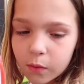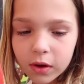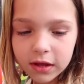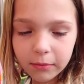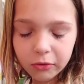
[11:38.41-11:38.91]

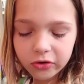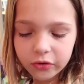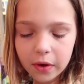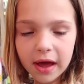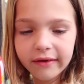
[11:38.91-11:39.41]
What number
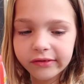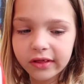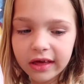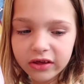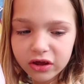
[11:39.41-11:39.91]
do I have
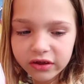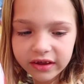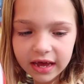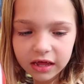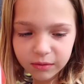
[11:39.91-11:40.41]
to land
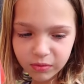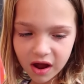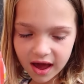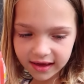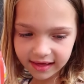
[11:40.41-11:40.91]
on to get the
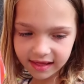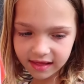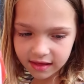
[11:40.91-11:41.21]
prize?